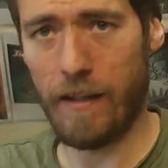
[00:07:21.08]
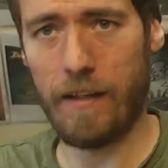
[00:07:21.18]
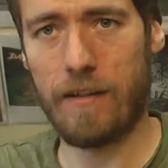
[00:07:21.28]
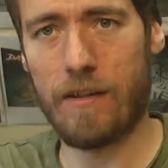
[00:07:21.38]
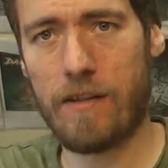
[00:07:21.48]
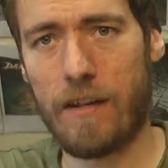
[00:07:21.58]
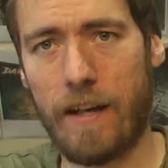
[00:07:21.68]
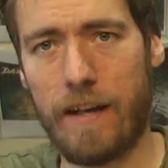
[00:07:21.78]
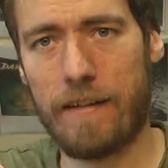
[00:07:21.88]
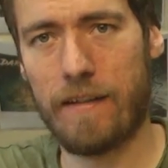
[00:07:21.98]
then just
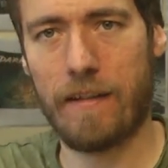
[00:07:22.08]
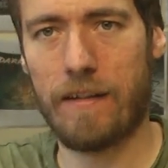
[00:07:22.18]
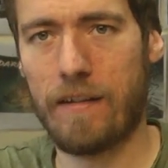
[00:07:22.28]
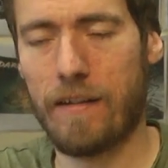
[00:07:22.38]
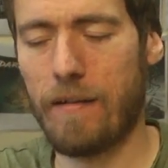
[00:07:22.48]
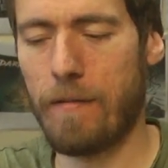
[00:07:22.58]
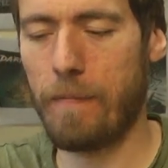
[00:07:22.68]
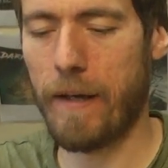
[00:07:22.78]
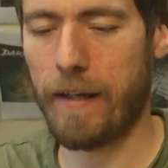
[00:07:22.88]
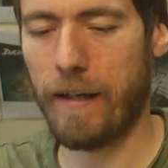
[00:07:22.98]
slide the
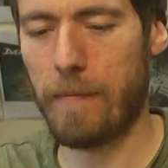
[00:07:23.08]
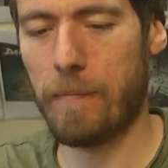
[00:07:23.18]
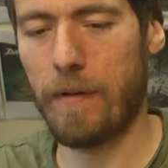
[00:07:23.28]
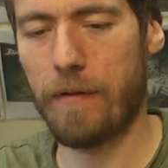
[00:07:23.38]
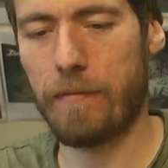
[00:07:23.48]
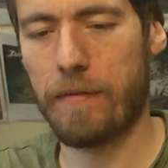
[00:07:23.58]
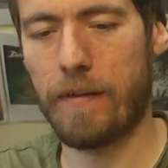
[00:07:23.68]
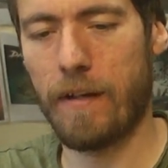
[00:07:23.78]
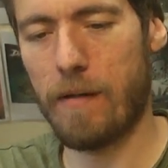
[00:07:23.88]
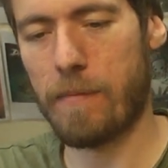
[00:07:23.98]
back cap off.
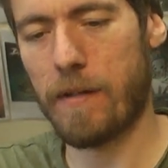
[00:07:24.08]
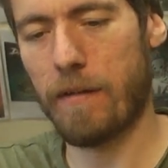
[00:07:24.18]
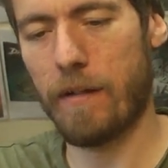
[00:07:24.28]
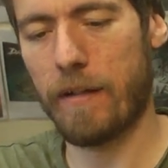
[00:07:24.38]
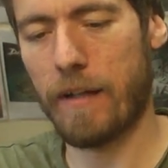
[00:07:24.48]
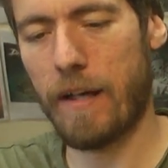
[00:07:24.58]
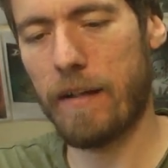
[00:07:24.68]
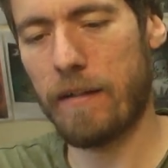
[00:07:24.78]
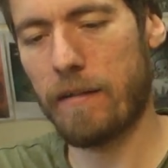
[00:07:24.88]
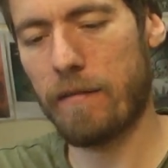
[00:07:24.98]
It helps it
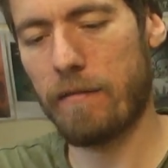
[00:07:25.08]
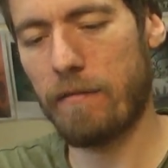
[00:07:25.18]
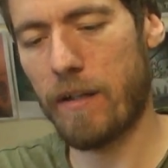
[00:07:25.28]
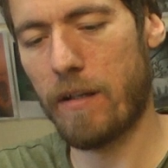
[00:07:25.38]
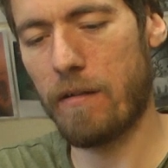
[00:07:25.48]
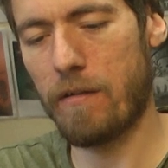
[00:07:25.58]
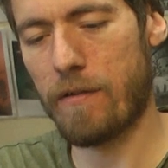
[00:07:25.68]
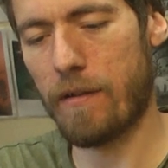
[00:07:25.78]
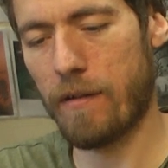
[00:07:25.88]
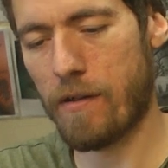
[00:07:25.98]
again, and you
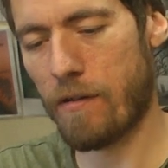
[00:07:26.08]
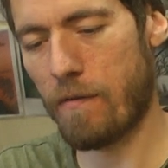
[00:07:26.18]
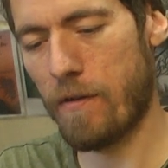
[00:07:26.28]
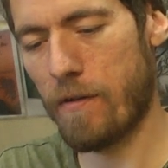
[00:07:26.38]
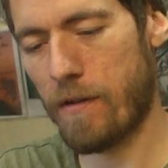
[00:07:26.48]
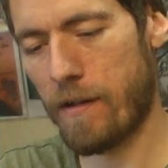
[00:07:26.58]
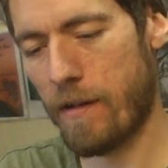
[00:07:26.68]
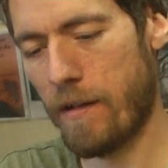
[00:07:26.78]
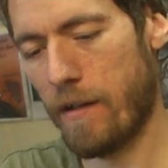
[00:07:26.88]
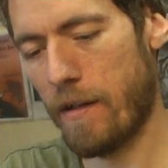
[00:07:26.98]
loosen the
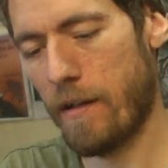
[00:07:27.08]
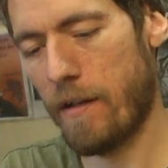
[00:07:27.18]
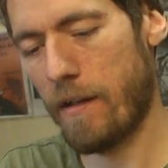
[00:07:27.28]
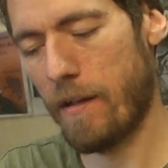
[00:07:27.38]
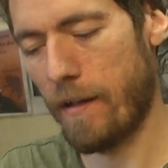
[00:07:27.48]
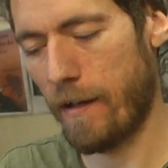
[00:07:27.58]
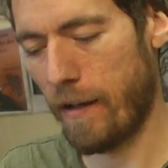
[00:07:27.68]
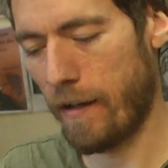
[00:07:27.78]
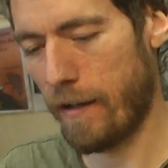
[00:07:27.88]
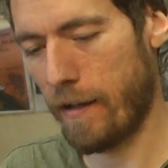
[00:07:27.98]
screws,
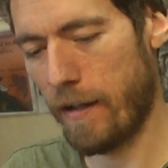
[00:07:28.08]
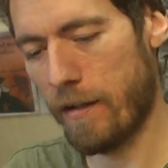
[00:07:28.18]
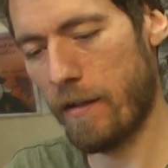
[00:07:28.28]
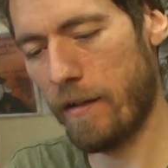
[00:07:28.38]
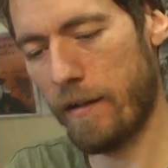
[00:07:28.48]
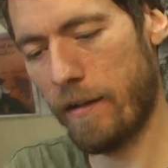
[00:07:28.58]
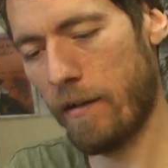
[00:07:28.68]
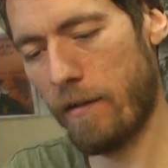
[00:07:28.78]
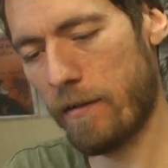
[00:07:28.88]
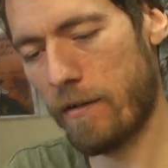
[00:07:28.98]
and you
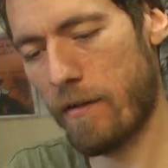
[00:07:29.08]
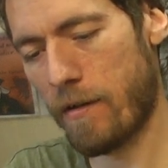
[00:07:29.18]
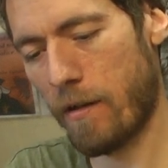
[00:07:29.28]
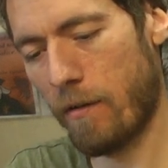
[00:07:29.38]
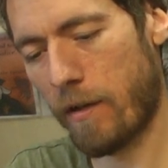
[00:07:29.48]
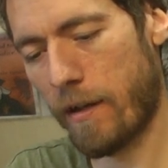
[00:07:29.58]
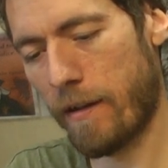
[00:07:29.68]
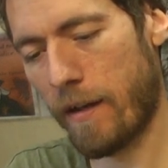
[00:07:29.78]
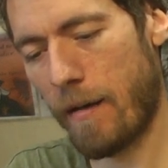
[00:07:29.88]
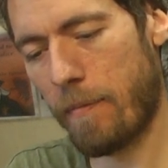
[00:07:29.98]
don't use the locking
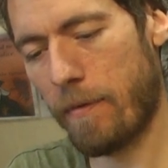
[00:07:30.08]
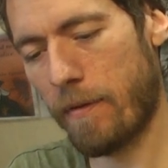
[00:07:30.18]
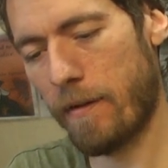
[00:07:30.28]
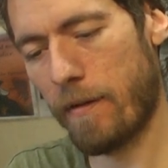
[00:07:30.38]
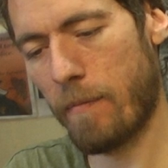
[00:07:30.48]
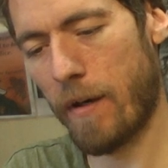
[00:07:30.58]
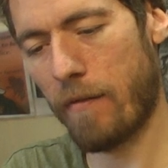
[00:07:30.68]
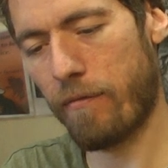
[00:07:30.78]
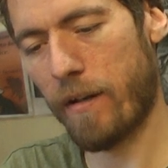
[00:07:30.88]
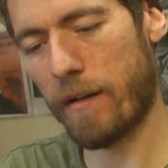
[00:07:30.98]
tab.
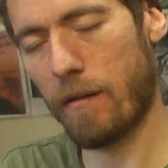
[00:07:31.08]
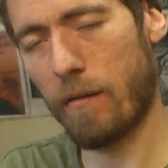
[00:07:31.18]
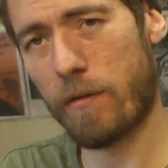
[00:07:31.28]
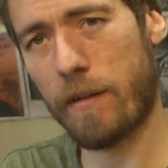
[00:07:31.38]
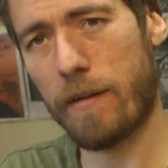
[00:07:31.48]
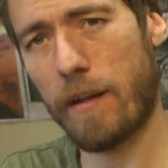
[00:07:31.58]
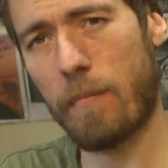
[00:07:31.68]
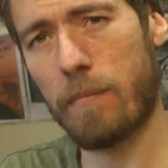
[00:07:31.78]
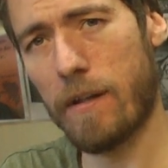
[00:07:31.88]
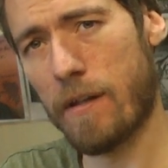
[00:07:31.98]
Matter of fact, the locking
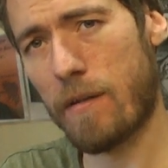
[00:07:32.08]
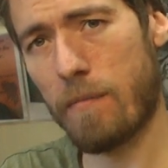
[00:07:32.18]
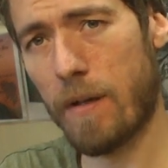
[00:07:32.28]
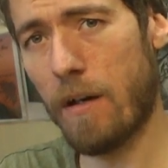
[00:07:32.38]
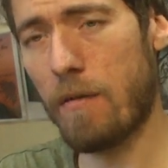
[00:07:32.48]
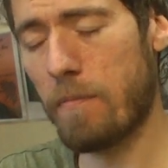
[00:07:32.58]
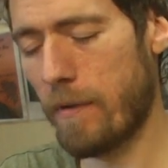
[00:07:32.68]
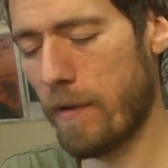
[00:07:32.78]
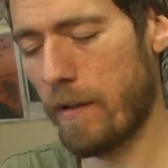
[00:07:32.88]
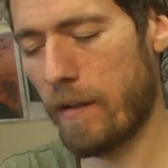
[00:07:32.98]
tab needs to be
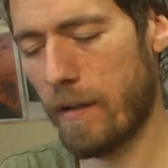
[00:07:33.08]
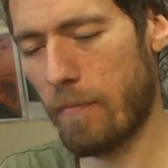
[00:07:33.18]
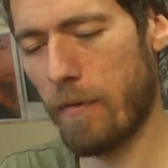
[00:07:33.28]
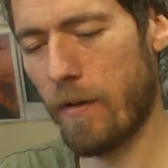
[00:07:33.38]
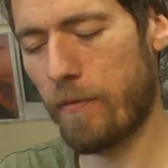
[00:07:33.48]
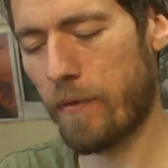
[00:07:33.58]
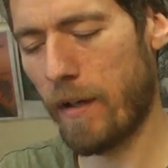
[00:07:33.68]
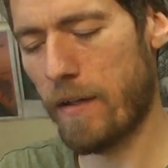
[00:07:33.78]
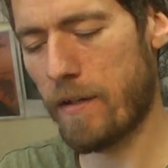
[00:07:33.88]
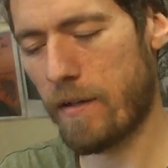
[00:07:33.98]
open in both
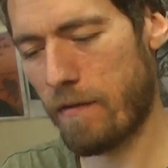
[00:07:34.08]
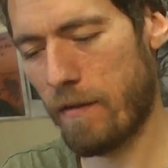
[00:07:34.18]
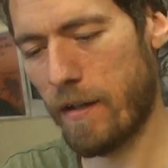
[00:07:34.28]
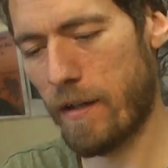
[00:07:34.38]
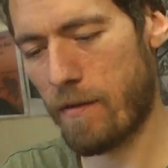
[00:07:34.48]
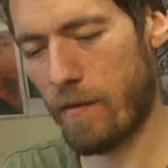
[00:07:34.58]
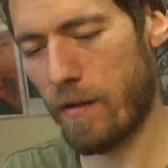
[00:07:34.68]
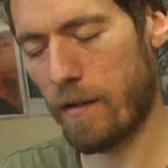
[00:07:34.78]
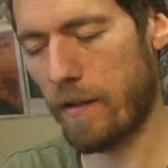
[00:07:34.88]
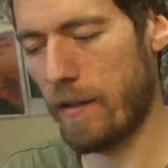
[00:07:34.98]
cases. With this
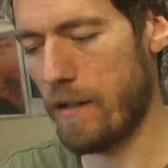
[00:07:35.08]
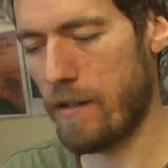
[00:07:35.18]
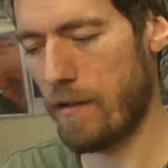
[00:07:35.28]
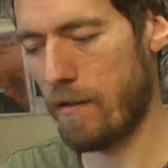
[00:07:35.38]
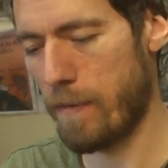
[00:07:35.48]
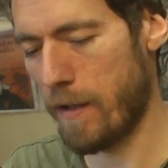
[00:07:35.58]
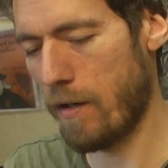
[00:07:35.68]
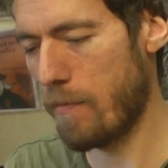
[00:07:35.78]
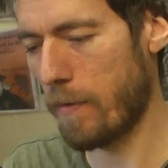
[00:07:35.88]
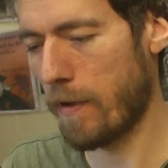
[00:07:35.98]
one, it needs to be
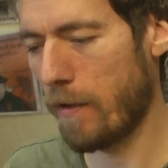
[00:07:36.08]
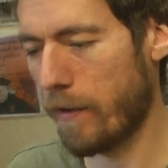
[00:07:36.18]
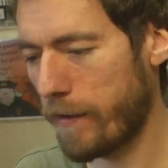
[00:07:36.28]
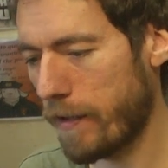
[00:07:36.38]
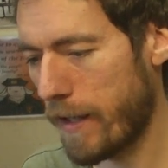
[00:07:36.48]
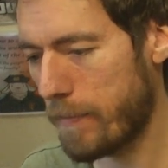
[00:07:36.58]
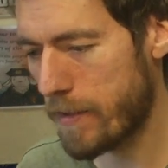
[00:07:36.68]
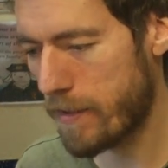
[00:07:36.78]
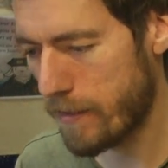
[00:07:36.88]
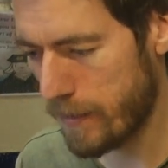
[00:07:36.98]
open all the
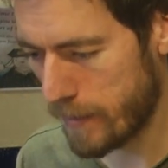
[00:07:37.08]
times.